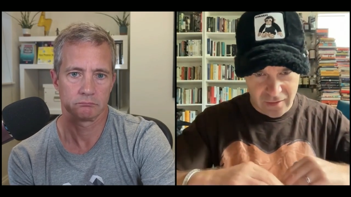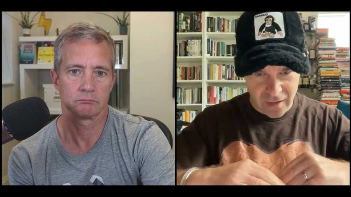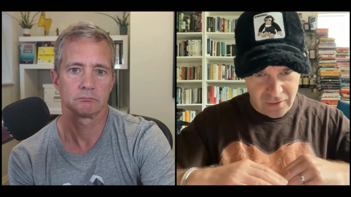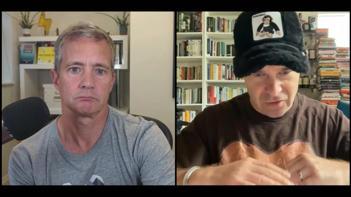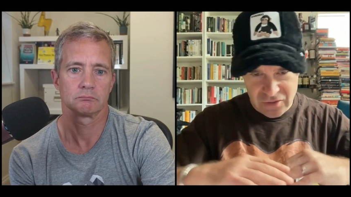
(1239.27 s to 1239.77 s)

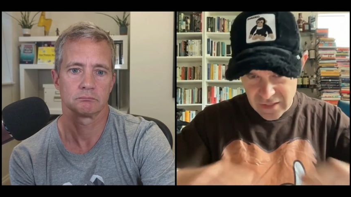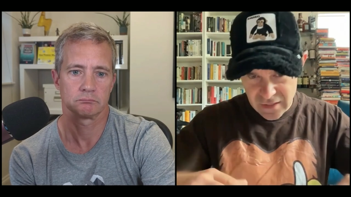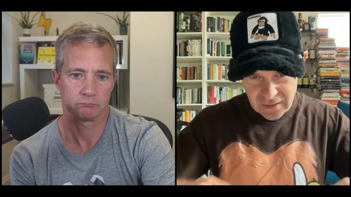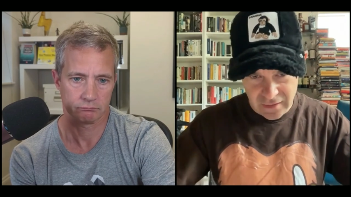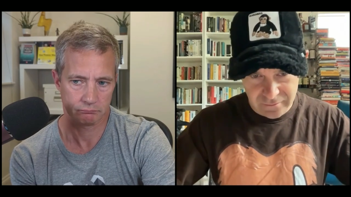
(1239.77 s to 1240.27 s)

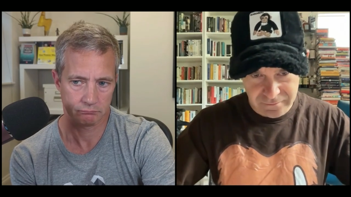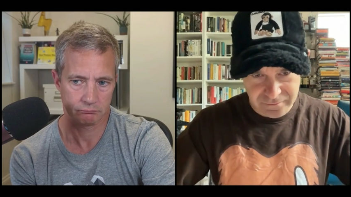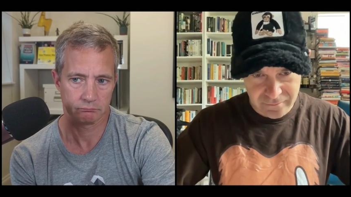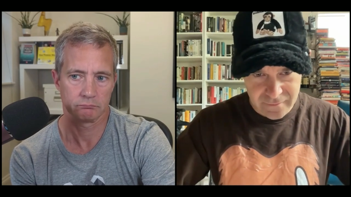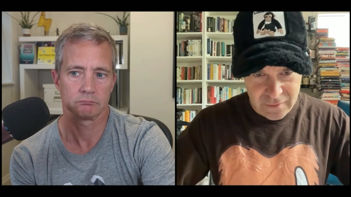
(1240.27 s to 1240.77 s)
Speaker 1: underneath it.
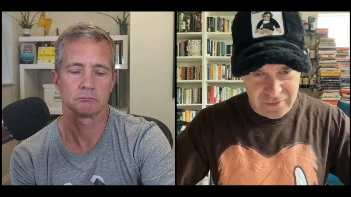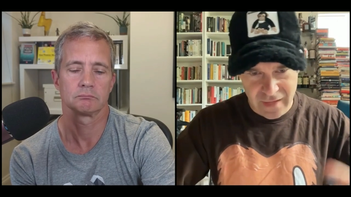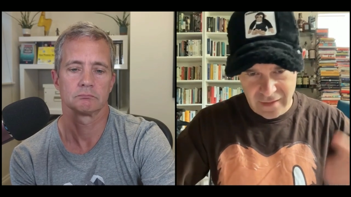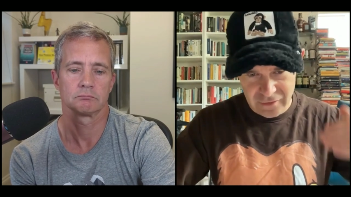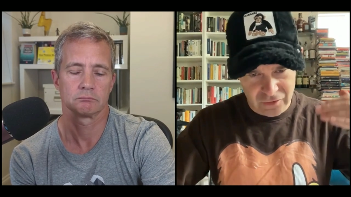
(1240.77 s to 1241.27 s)
So it's
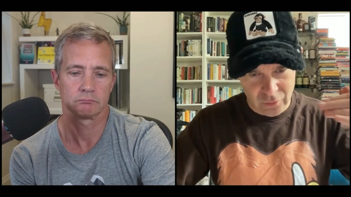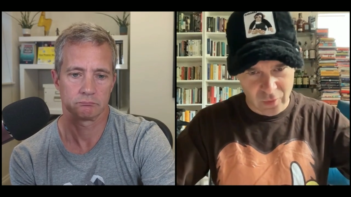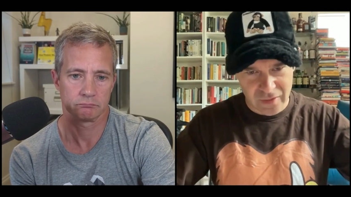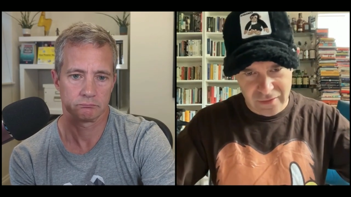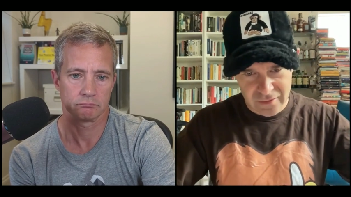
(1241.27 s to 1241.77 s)
like a
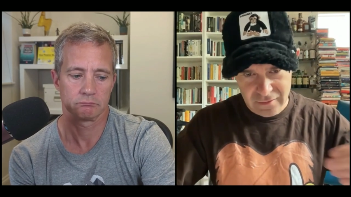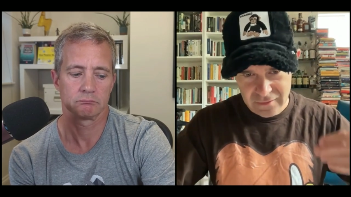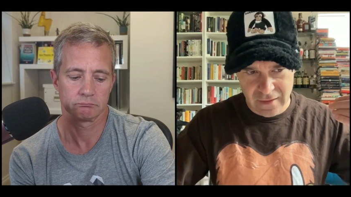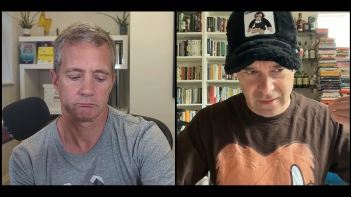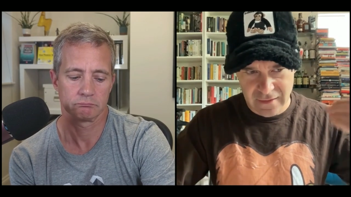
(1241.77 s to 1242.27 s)
story
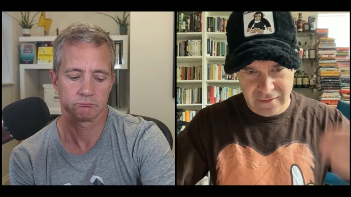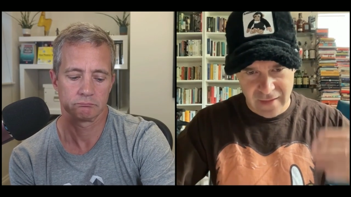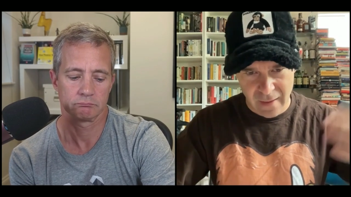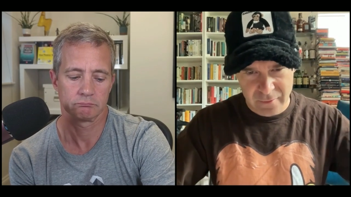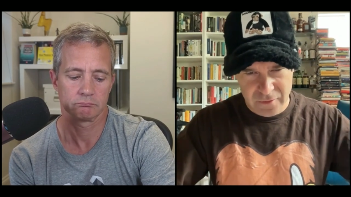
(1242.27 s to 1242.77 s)
that
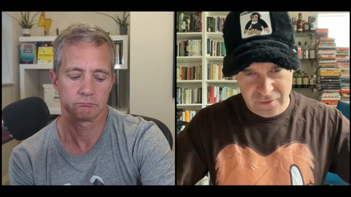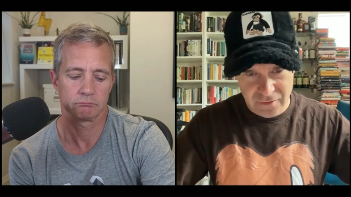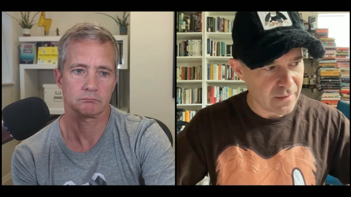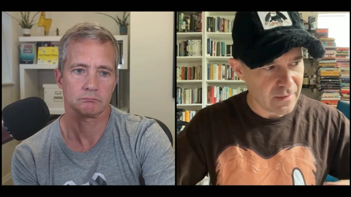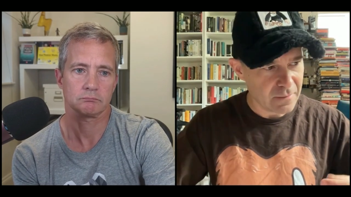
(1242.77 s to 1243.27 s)
stops
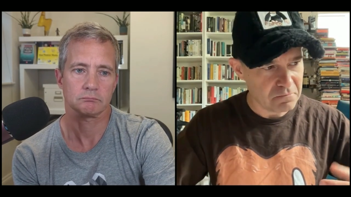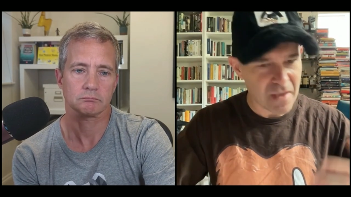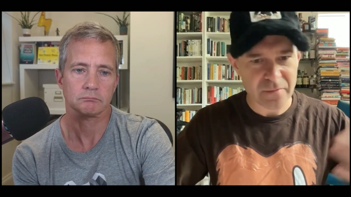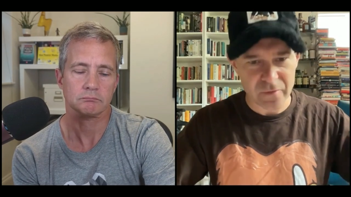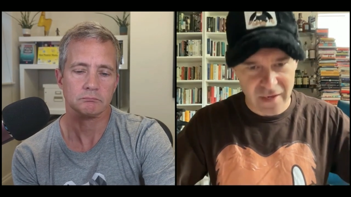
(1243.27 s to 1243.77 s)

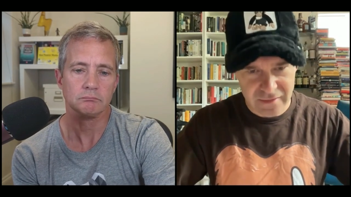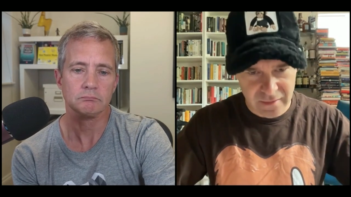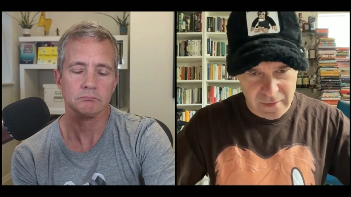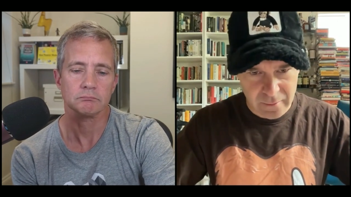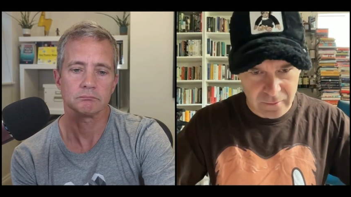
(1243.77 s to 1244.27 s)
mesmerizing
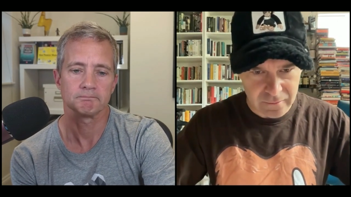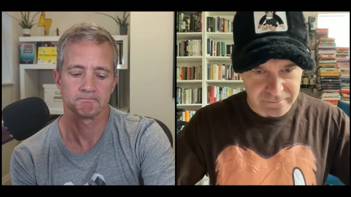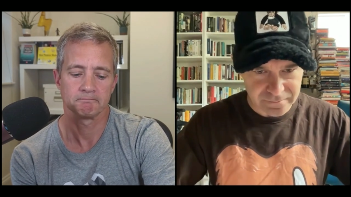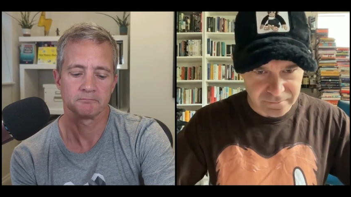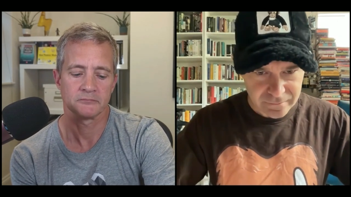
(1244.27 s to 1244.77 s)
people.
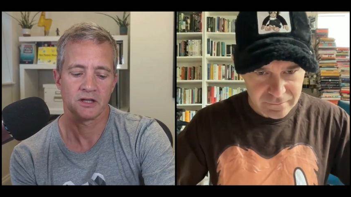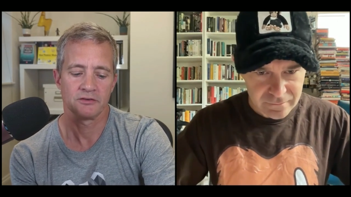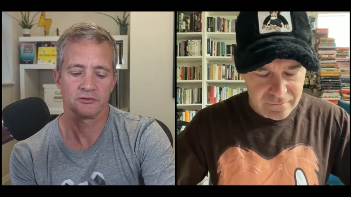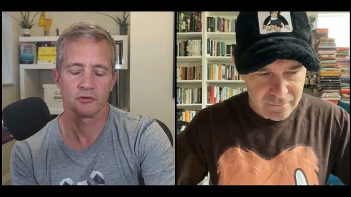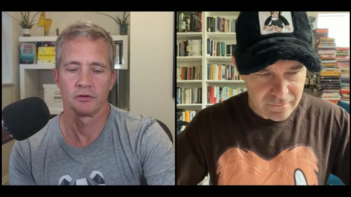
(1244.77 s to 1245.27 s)

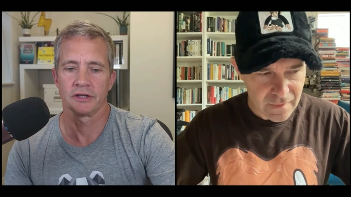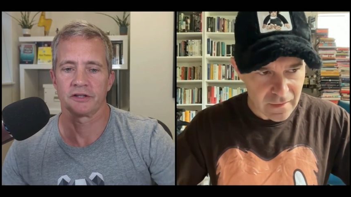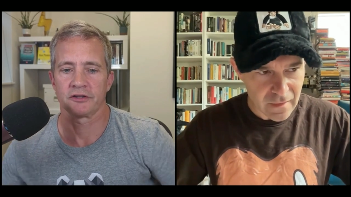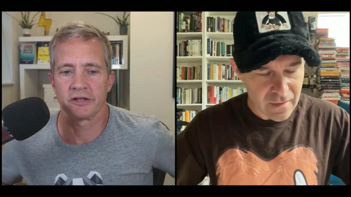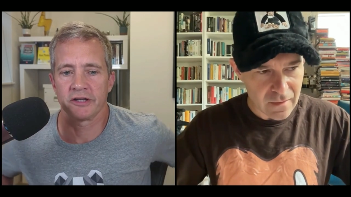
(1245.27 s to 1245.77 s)
Speaker 2: So go on, link
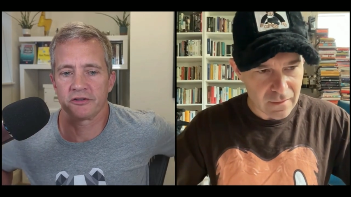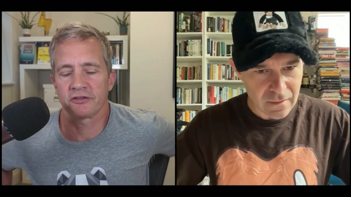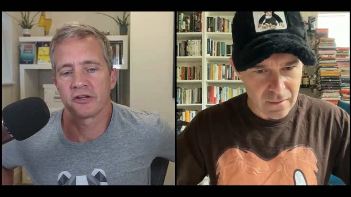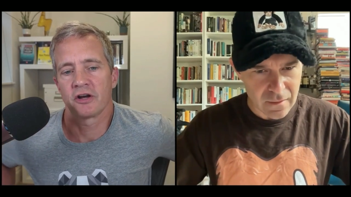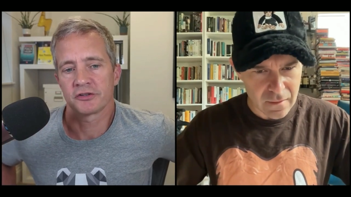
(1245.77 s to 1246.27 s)
us to
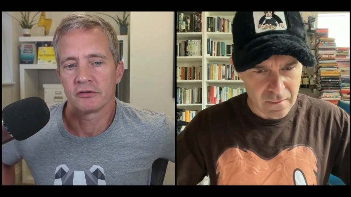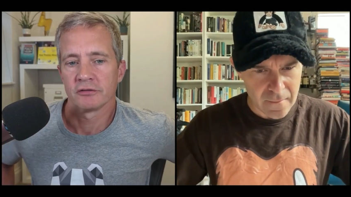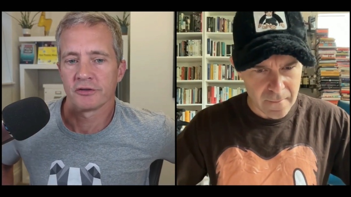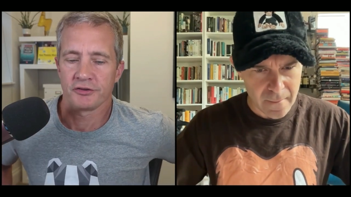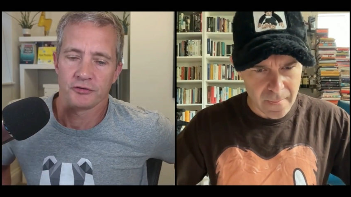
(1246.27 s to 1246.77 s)
the article,
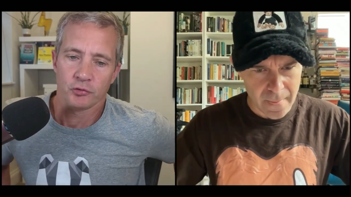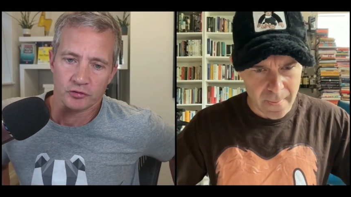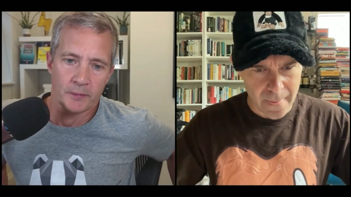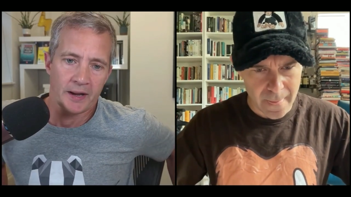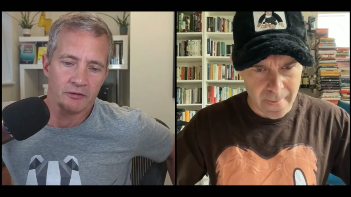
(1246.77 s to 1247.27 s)
because he talks
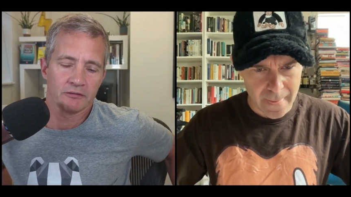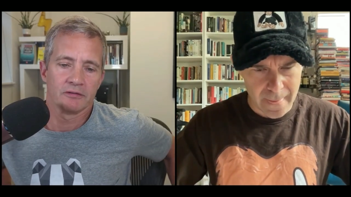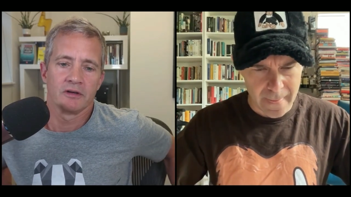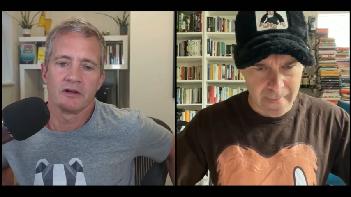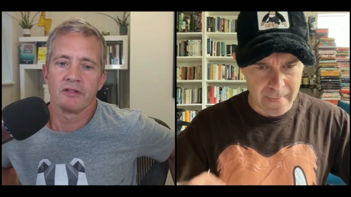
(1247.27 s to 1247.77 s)
about
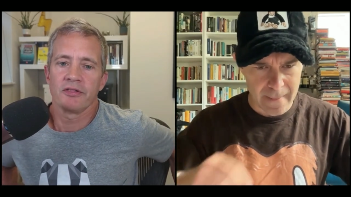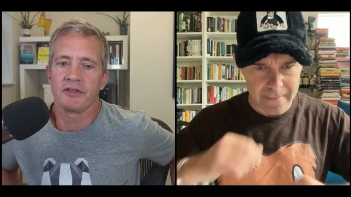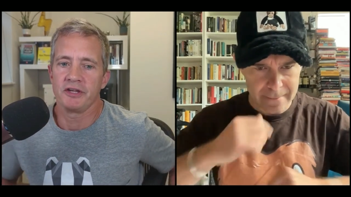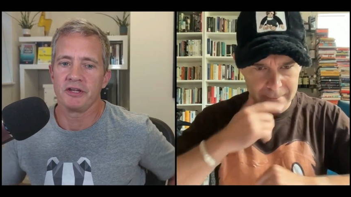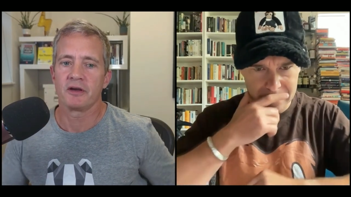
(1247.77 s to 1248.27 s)

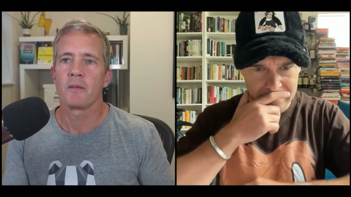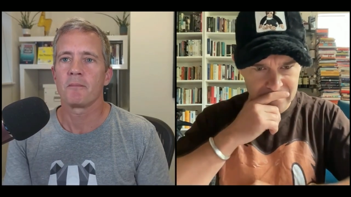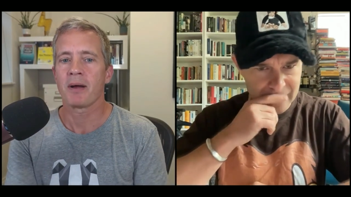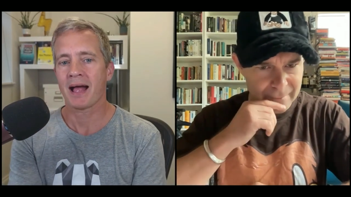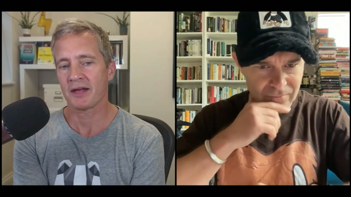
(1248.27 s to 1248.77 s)
the
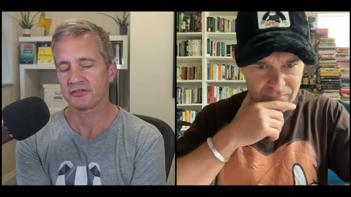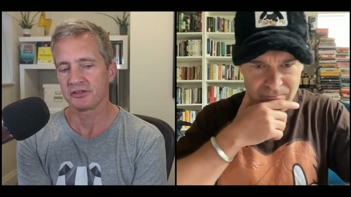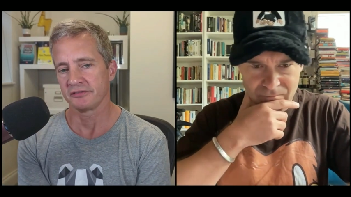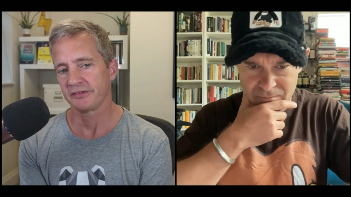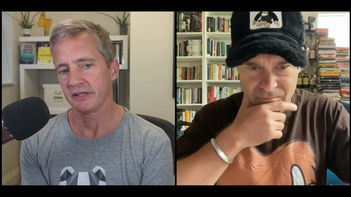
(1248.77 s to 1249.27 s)

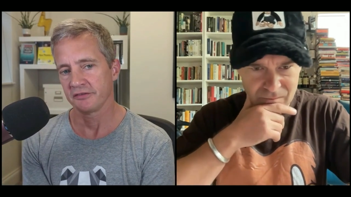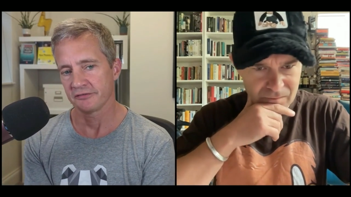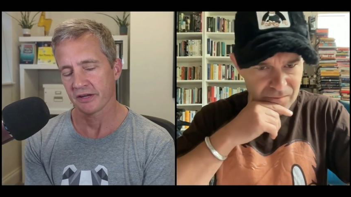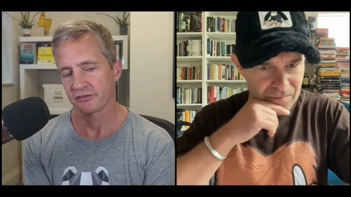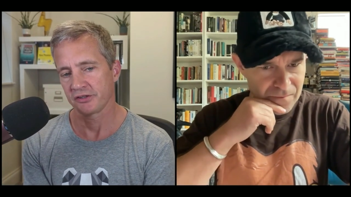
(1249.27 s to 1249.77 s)
passive
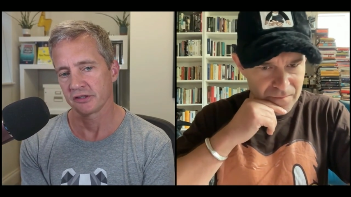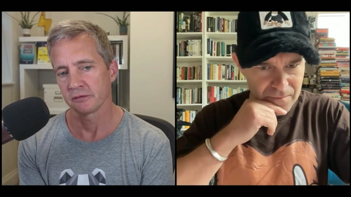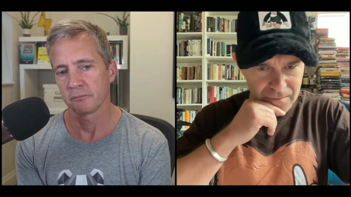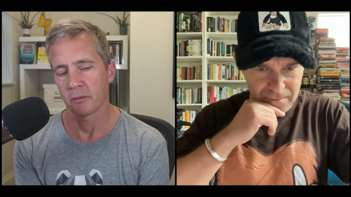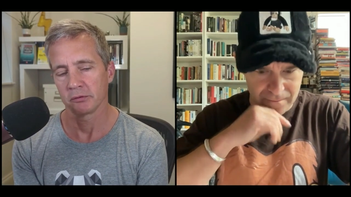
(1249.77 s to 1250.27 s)
investing
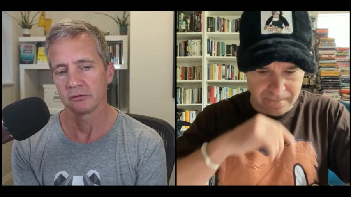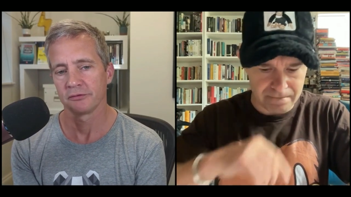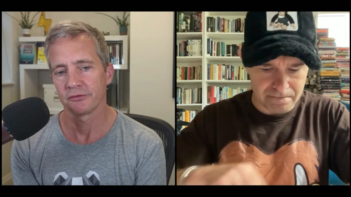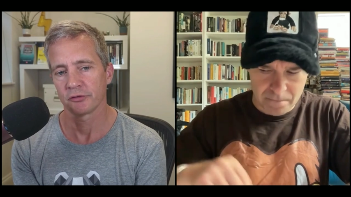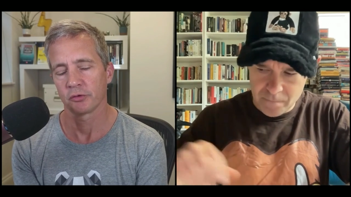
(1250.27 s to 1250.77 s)
bubble.
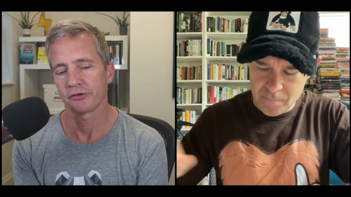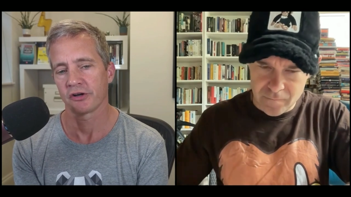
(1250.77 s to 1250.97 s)
So what's the